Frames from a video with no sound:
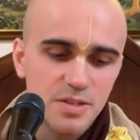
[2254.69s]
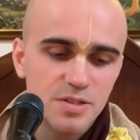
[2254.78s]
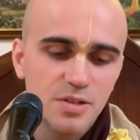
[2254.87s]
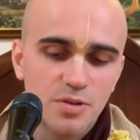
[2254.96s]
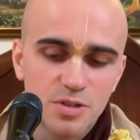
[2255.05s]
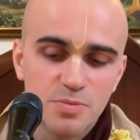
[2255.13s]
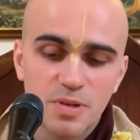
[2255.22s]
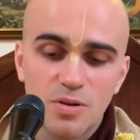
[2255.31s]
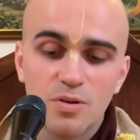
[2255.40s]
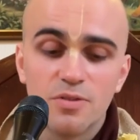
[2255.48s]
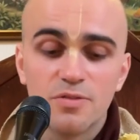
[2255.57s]
the ultimate
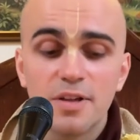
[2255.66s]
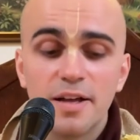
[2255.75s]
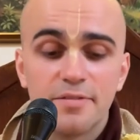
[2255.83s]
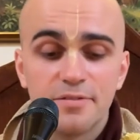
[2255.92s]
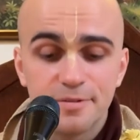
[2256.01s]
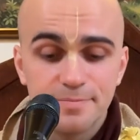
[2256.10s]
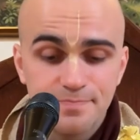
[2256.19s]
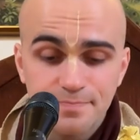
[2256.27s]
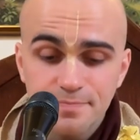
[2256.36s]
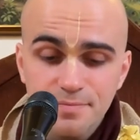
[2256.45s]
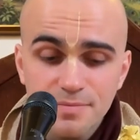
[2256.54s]
goal of life?
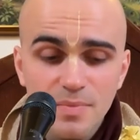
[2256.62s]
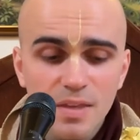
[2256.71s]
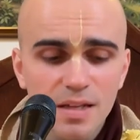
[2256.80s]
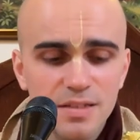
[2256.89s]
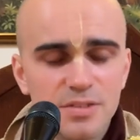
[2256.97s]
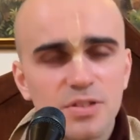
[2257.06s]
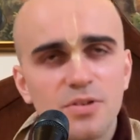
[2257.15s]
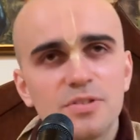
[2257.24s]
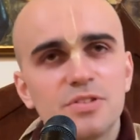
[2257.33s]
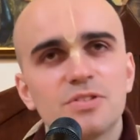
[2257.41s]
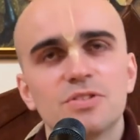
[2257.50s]
And so
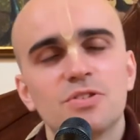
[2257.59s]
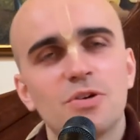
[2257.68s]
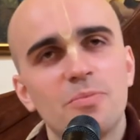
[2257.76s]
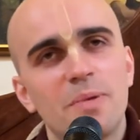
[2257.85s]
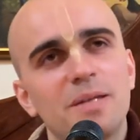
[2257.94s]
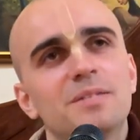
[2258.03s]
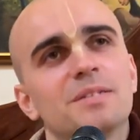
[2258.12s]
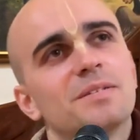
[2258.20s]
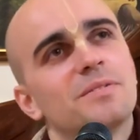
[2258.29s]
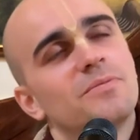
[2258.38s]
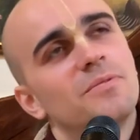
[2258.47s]
it's so amazing.